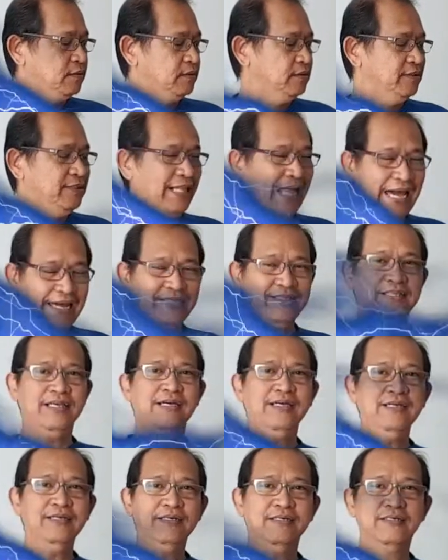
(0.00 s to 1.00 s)

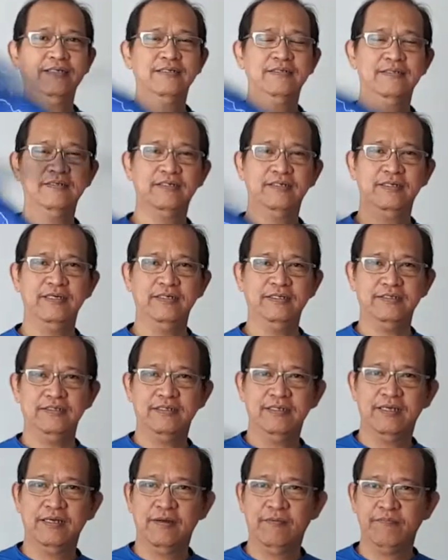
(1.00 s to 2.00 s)
Lighting. Yes,
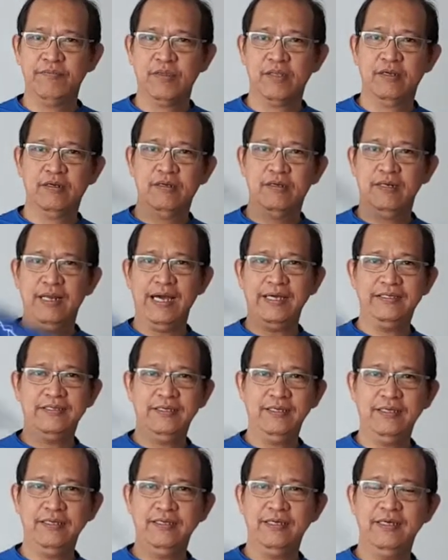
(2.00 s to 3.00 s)

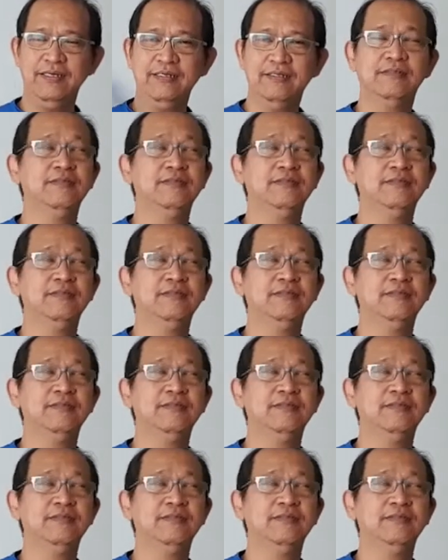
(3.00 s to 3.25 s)
lighting. Yeah,